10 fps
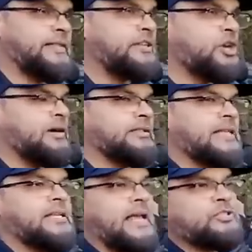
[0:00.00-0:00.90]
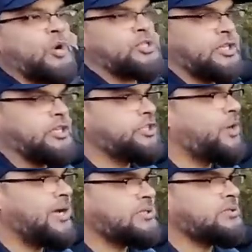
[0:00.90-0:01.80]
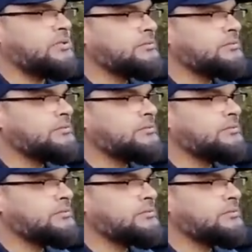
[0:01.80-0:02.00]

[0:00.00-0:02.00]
Then you that's the next question you need to ask.